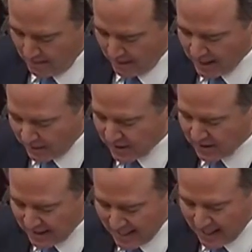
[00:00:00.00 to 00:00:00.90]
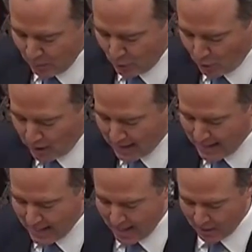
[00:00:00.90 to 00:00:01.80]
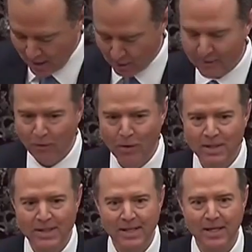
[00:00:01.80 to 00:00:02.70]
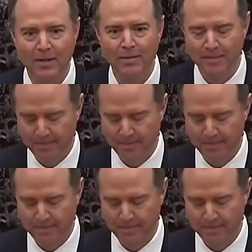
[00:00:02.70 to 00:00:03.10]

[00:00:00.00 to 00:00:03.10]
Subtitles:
Give us a date and we'll work that out. I look forward to seeing you.